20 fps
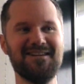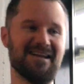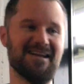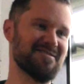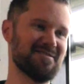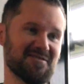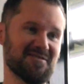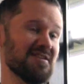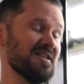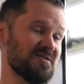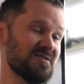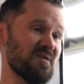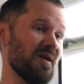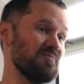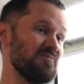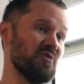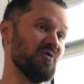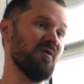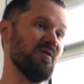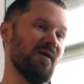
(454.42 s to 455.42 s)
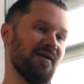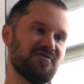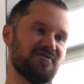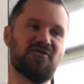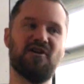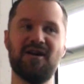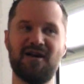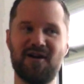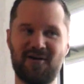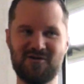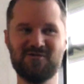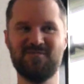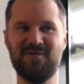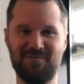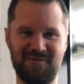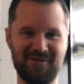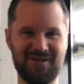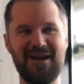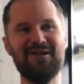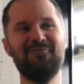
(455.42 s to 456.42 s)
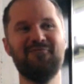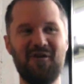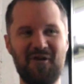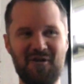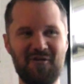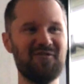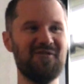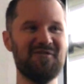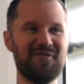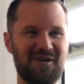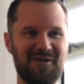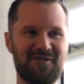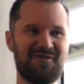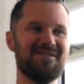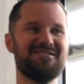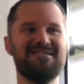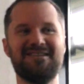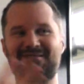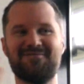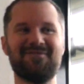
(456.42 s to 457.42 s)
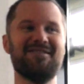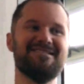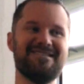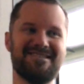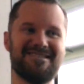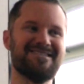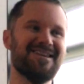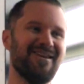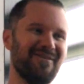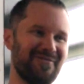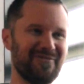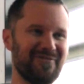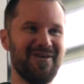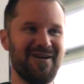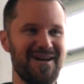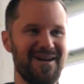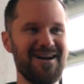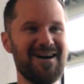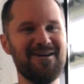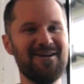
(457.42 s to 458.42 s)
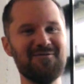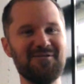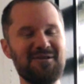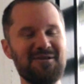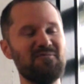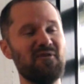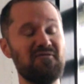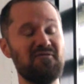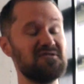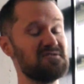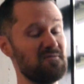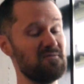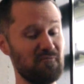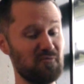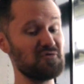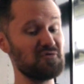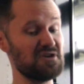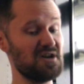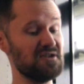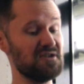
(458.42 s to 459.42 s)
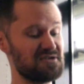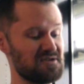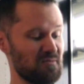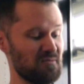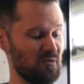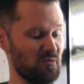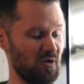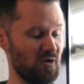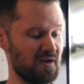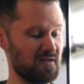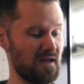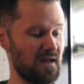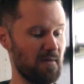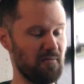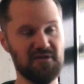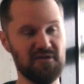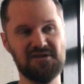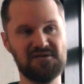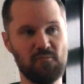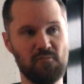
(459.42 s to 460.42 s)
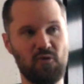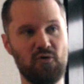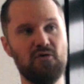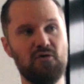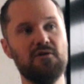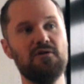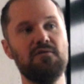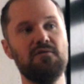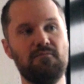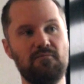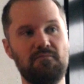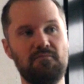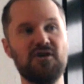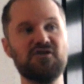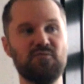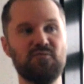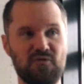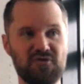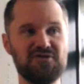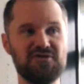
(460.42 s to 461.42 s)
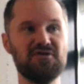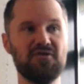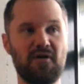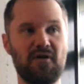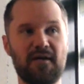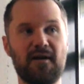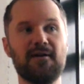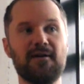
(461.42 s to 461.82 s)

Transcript: yeah, so that's what I'm talking about, trying to encourage people to get involved in doing crazy, thready stuff with LibreOffice. So we've already done some good work there, but there's more, much more to do, I